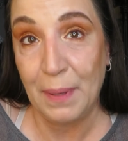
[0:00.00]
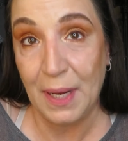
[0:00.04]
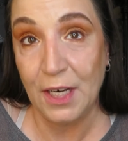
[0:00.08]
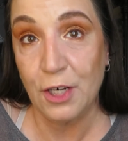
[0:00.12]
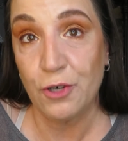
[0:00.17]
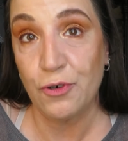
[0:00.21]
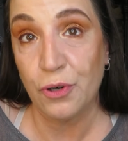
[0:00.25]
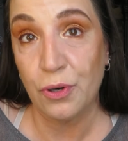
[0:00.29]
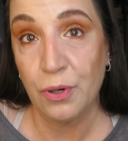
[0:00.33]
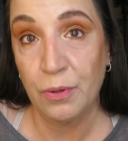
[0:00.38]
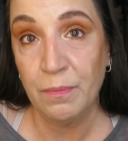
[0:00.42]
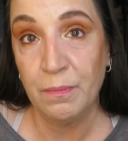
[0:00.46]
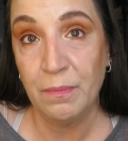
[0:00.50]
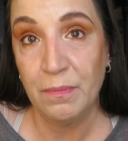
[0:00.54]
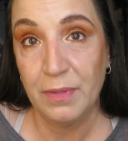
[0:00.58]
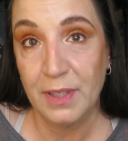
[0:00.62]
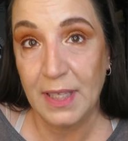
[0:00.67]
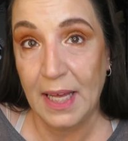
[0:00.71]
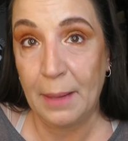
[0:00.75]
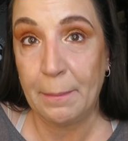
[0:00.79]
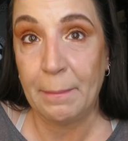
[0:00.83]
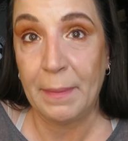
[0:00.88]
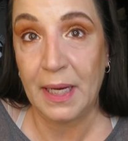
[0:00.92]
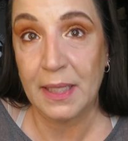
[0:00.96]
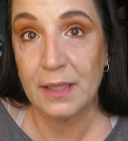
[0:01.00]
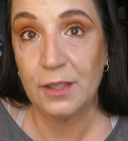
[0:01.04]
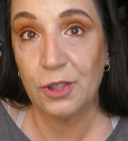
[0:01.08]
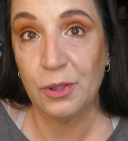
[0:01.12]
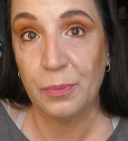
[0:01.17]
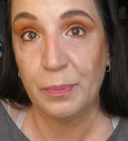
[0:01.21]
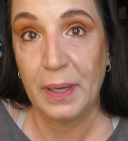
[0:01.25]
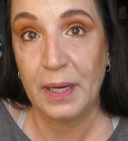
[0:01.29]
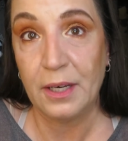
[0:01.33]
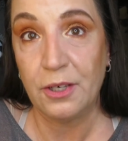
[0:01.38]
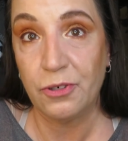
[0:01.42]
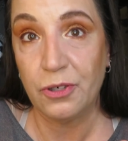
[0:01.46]
bedroom, that master
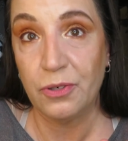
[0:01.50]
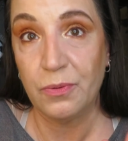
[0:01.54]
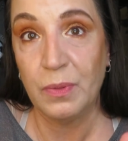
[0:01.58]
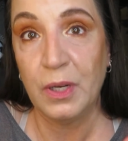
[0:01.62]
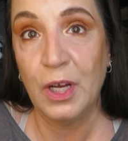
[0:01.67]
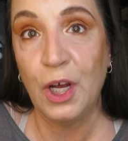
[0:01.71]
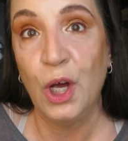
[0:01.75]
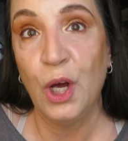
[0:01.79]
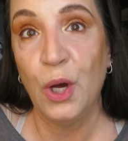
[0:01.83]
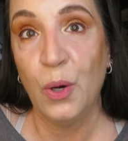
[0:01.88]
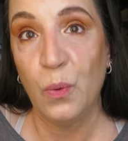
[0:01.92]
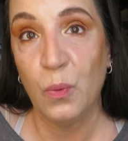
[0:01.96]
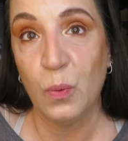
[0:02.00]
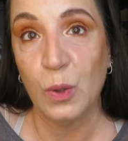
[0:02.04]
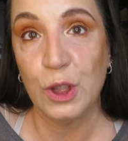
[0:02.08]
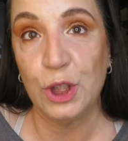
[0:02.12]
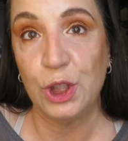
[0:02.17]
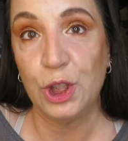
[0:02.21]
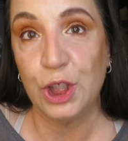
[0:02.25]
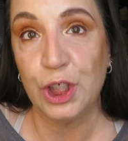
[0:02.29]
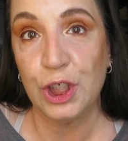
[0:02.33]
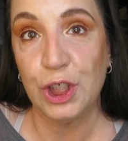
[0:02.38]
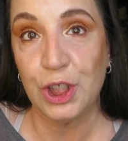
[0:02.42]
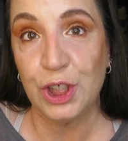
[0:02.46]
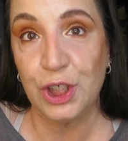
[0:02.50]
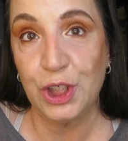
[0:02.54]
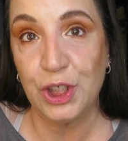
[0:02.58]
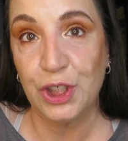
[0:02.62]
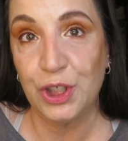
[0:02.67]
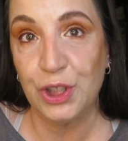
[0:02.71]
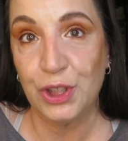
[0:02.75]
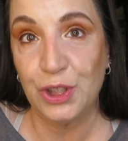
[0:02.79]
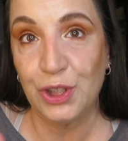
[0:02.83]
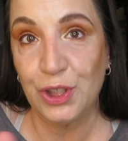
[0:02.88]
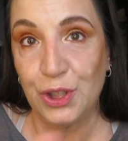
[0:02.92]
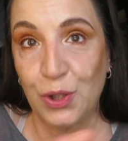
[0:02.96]
bedroom, was just
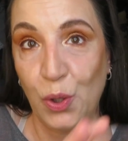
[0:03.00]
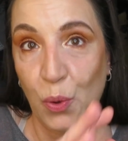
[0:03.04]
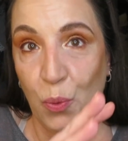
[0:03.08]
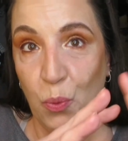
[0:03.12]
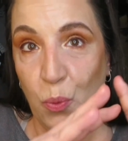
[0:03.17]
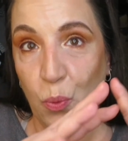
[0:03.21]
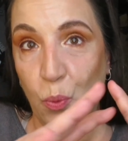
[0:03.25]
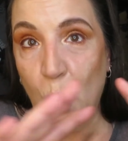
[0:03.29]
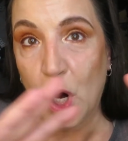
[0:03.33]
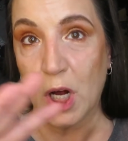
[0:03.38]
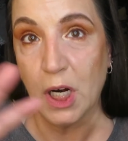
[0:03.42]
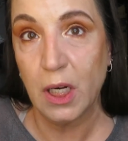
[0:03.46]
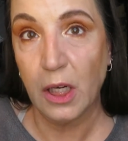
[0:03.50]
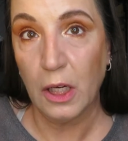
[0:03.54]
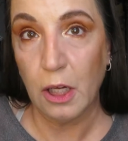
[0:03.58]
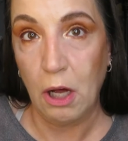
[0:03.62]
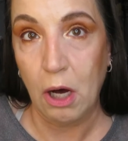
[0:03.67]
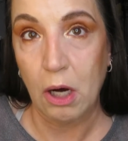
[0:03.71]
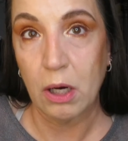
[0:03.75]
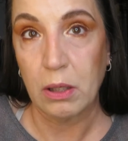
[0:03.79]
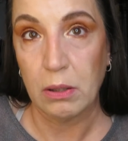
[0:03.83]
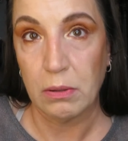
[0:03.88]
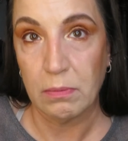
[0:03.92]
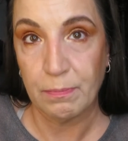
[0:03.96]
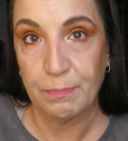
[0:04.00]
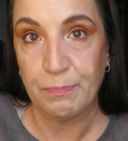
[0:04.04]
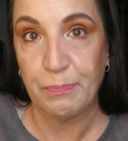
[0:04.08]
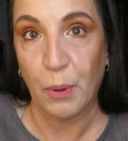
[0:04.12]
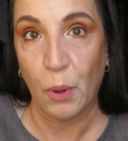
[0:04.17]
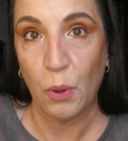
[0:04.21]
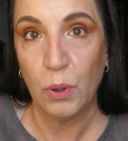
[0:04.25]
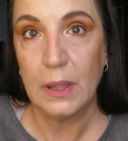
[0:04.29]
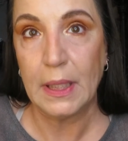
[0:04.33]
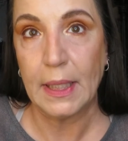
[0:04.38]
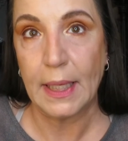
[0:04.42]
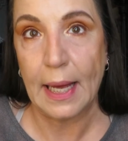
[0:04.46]
one long
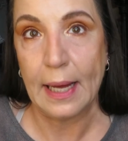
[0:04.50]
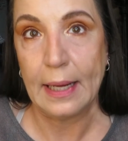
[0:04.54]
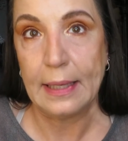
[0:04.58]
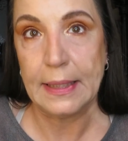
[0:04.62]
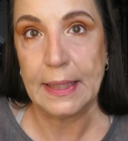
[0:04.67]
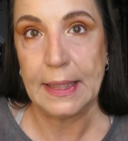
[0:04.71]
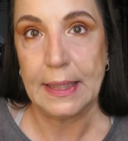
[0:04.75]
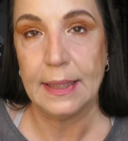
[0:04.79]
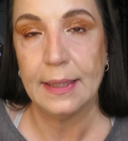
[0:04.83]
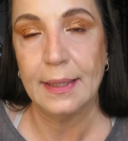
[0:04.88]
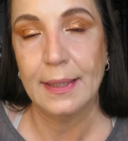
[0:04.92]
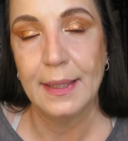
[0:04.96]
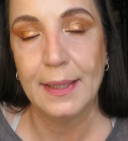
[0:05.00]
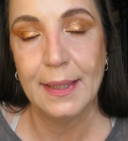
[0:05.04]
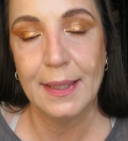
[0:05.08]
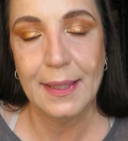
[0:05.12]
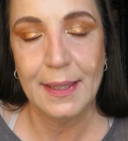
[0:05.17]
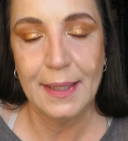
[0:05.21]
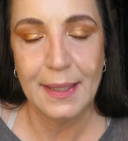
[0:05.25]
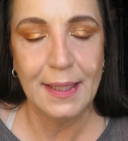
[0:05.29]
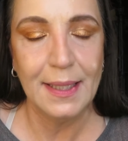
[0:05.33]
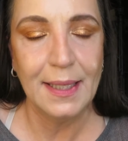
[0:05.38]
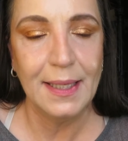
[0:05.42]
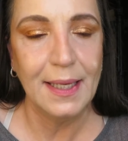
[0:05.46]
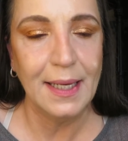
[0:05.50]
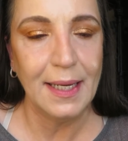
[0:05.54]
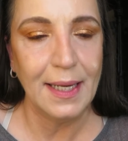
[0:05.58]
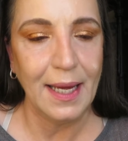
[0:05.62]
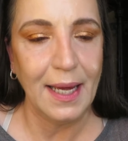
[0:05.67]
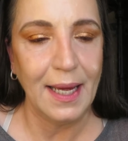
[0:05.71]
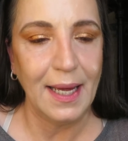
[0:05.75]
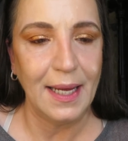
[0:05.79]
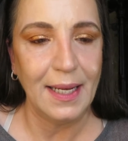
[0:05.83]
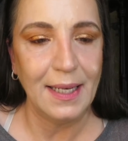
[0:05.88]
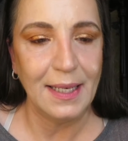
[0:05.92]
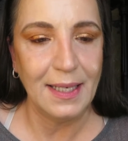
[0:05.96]
bowling alley.
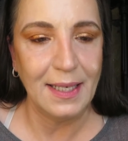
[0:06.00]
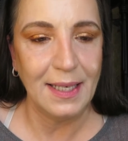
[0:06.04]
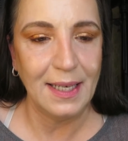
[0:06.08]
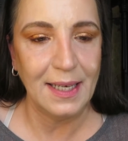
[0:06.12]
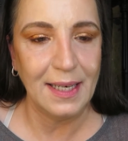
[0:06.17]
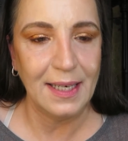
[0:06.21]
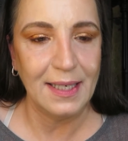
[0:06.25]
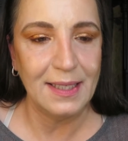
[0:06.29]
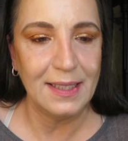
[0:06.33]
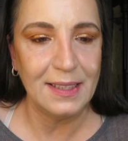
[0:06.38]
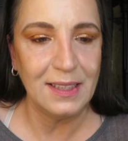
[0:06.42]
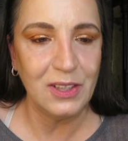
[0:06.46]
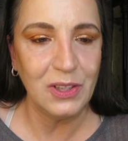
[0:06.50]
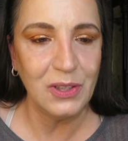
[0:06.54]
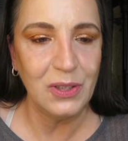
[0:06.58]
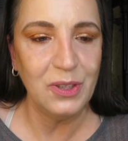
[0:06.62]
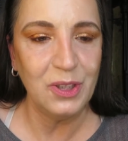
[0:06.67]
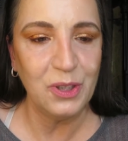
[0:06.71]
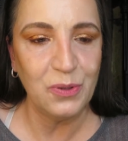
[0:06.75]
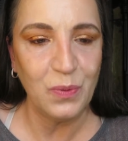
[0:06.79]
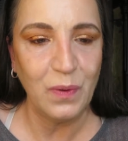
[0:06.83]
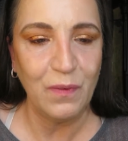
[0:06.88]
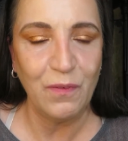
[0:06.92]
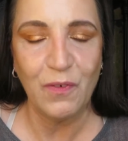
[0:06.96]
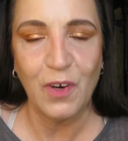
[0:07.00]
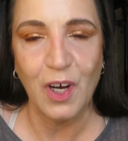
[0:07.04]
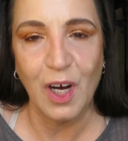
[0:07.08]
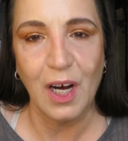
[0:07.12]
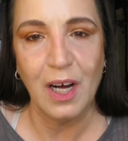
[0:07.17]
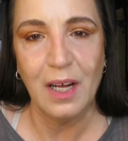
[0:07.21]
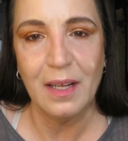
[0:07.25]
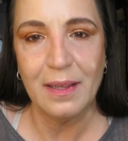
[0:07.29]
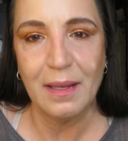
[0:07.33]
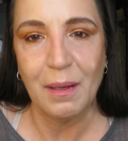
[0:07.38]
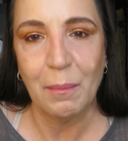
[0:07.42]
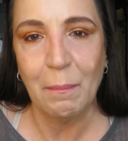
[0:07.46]
And as soon as we've
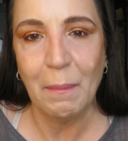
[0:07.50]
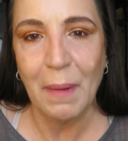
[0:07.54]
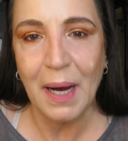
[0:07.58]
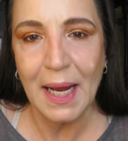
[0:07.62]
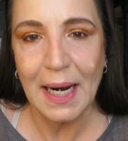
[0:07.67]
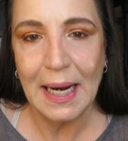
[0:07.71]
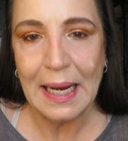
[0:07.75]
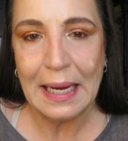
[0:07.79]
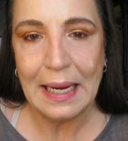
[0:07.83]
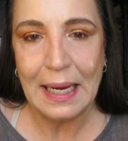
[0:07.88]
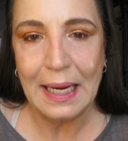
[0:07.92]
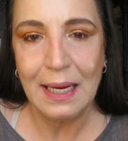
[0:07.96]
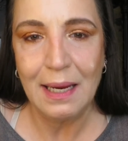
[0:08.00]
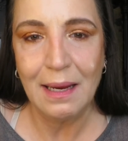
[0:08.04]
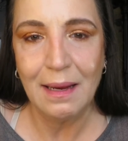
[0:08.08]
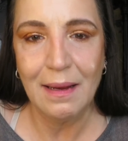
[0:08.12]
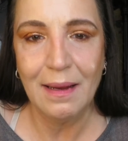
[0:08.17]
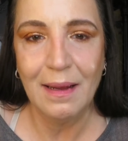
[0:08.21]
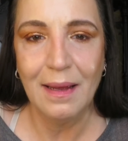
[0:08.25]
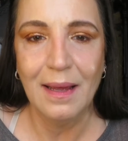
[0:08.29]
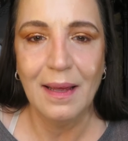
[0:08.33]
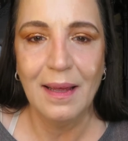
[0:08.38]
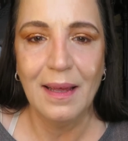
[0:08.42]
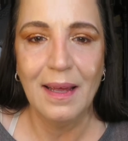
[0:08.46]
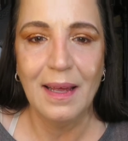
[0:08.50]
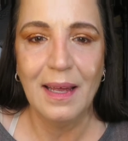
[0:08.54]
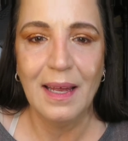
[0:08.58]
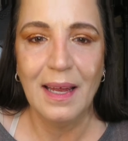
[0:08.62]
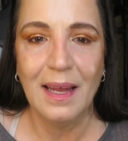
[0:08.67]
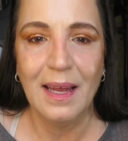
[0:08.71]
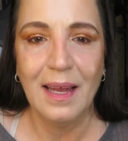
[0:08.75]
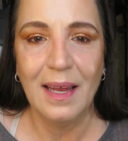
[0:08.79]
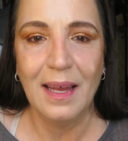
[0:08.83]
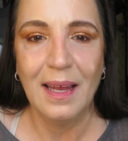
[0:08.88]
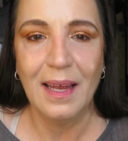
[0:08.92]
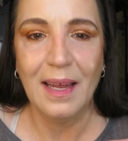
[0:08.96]
got the money,
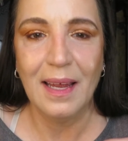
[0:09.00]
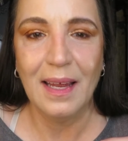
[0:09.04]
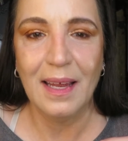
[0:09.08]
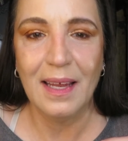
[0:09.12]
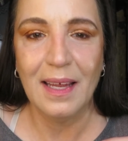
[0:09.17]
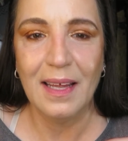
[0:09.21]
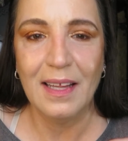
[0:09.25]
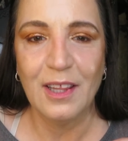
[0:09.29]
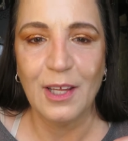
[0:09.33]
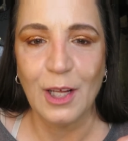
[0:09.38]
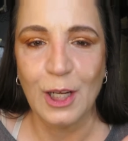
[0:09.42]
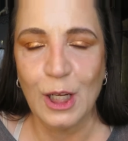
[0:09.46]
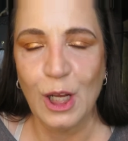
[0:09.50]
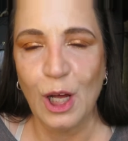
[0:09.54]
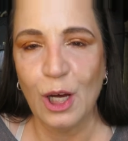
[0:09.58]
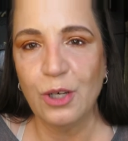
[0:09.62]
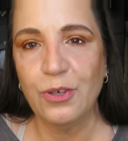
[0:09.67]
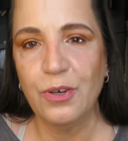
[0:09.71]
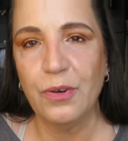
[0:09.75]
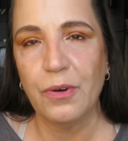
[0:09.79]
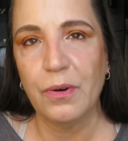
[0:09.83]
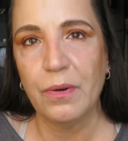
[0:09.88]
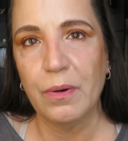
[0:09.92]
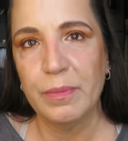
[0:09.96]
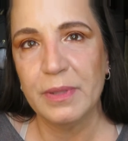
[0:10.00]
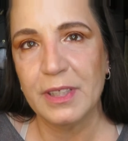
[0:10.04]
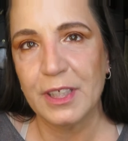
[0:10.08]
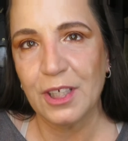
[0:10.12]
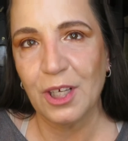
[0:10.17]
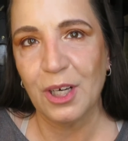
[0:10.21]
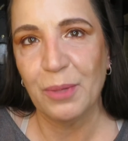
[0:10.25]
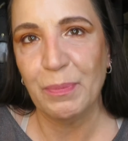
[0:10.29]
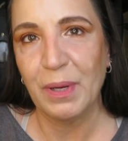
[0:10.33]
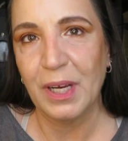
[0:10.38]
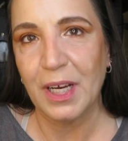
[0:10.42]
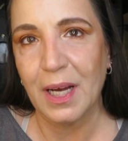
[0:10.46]
the laundry room is
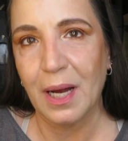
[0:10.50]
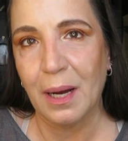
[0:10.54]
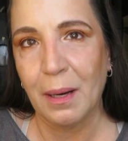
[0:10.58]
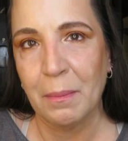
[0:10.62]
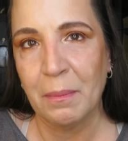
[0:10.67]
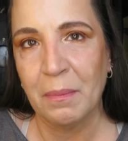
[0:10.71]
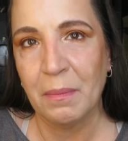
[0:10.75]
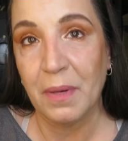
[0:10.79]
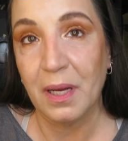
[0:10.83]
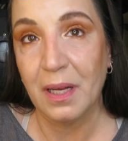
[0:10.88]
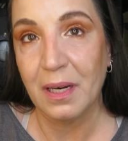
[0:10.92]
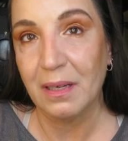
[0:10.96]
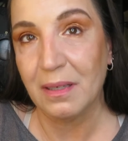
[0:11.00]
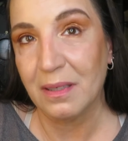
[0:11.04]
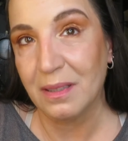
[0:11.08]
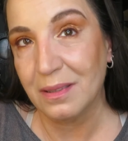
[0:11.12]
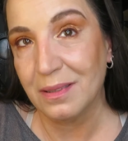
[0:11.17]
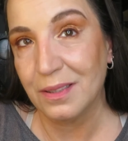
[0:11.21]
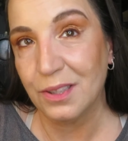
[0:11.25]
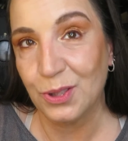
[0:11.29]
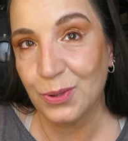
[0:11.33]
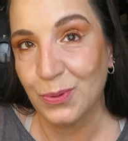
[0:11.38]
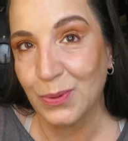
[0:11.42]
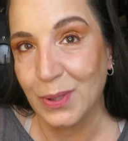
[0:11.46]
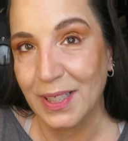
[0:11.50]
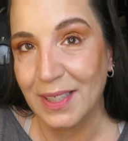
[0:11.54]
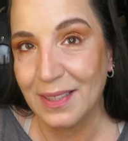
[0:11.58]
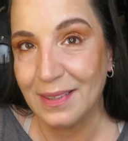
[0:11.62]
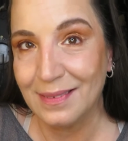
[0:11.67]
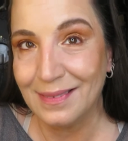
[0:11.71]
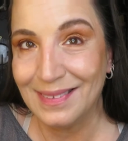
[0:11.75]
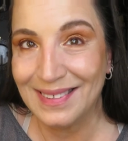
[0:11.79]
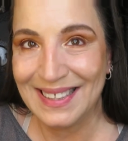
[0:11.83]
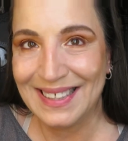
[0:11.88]
going to become an ensuite.